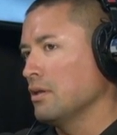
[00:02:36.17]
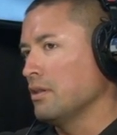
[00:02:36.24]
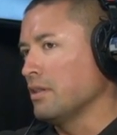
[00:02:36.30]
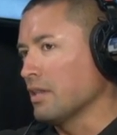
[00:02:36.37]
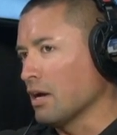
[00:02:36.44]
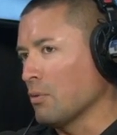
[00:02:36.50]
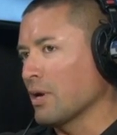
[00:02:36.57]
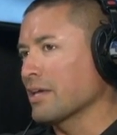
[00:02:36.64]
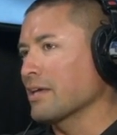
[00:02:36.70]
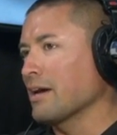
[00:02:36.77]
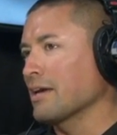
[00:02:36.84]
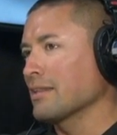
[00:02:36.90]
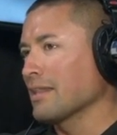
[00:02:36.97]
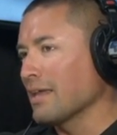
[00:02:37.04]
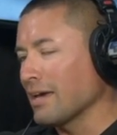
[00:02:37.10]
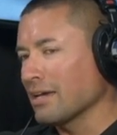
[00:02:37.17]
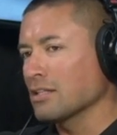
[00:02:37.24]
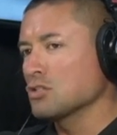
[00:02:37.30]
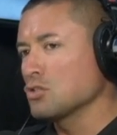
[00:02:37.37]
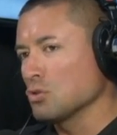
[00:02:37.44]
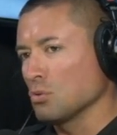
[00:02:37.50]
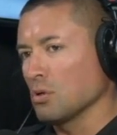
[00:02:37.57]
now I, I
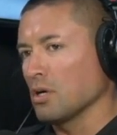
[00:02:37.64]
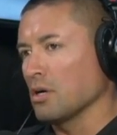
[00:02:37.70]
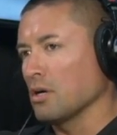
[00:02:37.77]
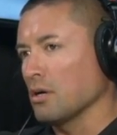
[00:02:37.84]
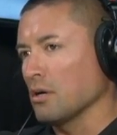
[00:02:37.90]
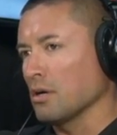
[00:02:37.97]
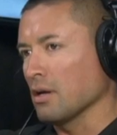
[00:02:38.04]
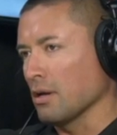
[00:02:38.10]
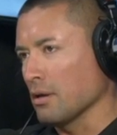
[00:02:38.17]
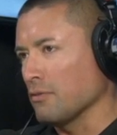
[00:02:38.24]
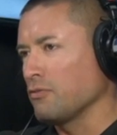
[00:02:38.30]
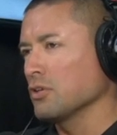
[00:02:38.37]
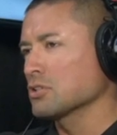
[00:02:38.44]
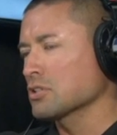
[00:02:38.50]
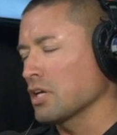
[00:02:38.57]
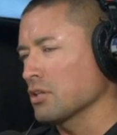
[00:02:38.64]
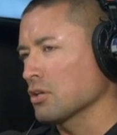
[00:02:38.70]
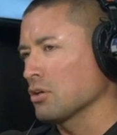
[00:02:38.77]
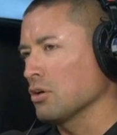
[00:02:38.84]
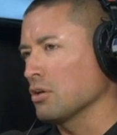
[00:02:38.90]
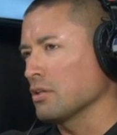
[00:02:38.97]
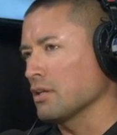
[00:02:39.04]
like to uh, it feels kind
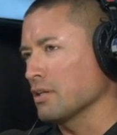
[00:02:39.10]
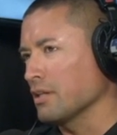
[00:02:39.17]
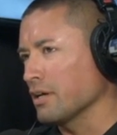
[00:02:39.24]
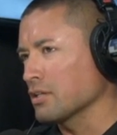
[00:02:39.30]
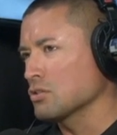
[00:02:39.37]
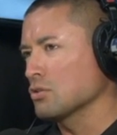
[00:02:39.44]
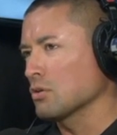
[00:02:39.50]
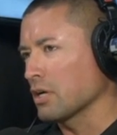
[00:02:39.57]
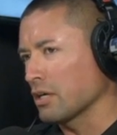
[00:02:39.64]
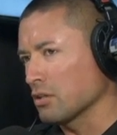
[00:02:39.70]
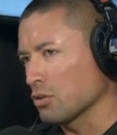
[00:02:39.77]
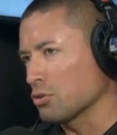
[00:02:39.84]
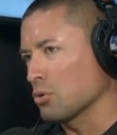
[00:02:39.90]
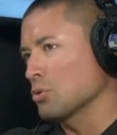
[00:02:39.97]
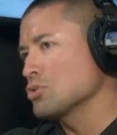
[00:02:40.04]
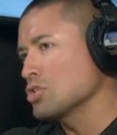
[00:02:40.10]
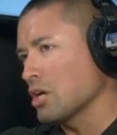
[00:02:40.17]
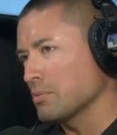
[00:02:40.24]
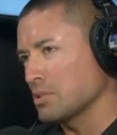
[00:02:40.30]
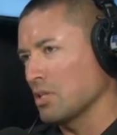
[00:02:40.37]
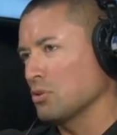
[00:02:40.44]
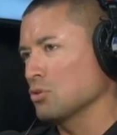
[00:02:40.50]
of good and I like to kind of throw
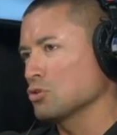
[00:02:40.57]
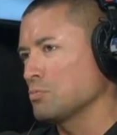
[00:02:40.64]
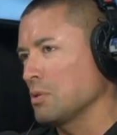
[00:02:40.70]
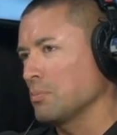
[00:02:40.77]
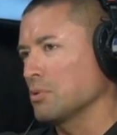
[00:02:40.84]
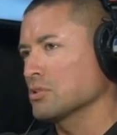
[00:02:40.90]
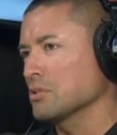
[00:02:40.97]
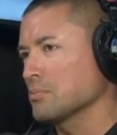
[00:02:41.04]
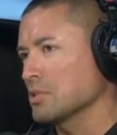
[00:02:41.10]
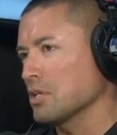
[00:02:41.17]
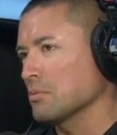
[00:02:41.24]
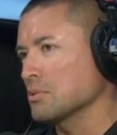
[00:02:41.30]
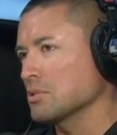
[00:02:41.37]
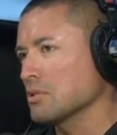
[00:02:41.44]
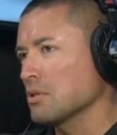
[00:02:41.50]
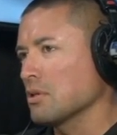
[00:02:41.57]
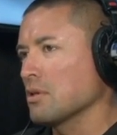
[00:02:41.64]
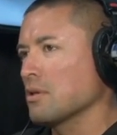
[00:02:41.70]
jabs at those people sometimes.